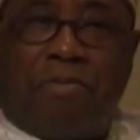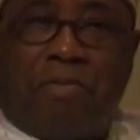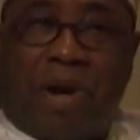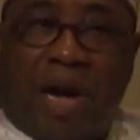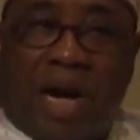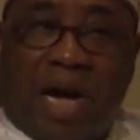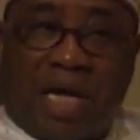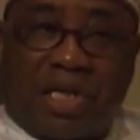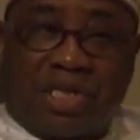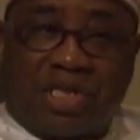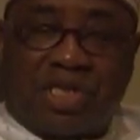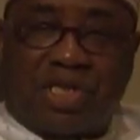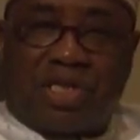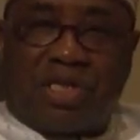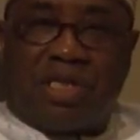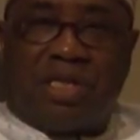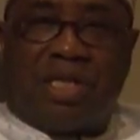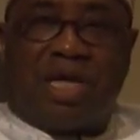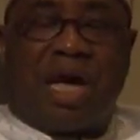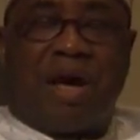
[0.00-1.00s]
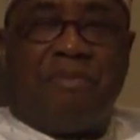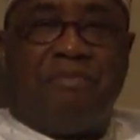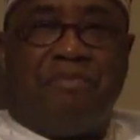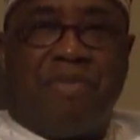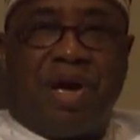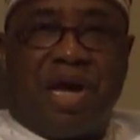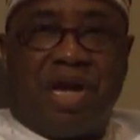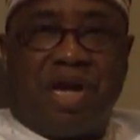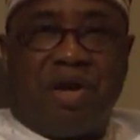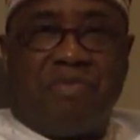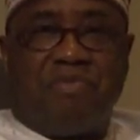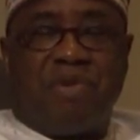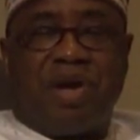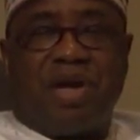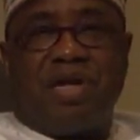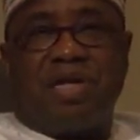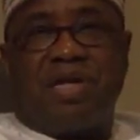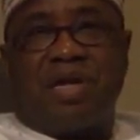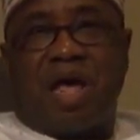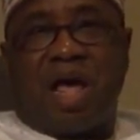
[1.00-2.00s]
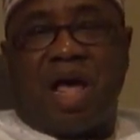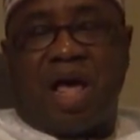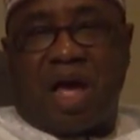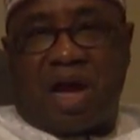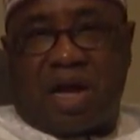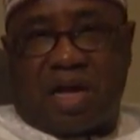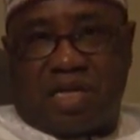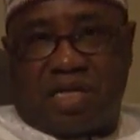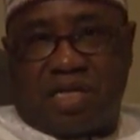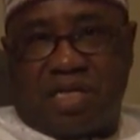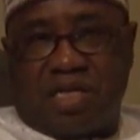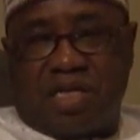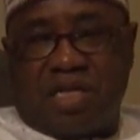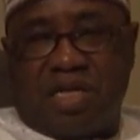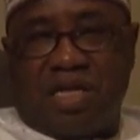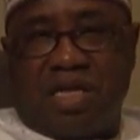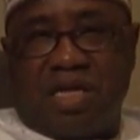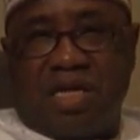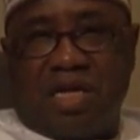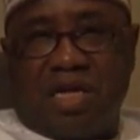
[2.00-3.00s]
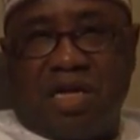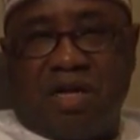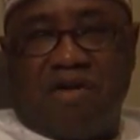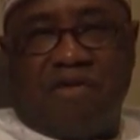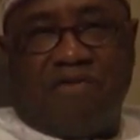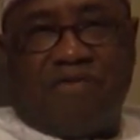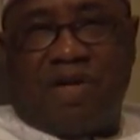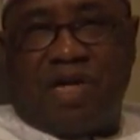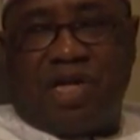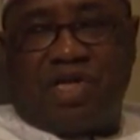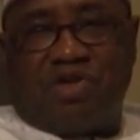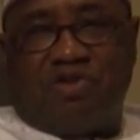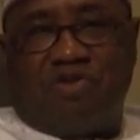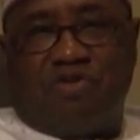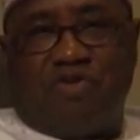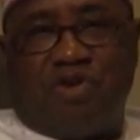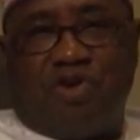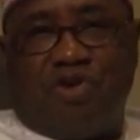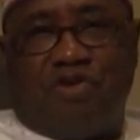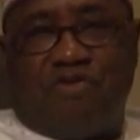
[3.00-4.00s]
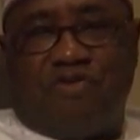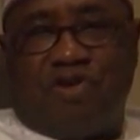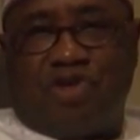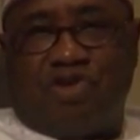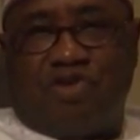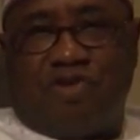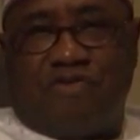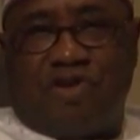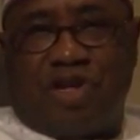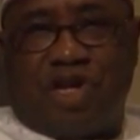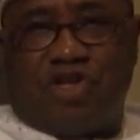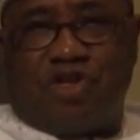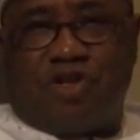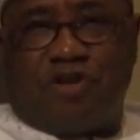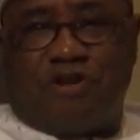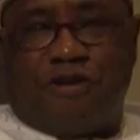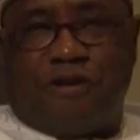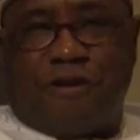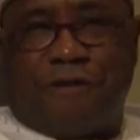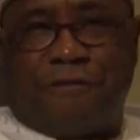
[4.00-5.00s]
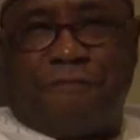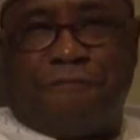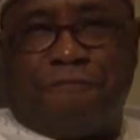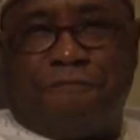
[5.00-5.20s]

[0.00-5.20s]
passed the Amendment Act of the National Open University of Nigeria.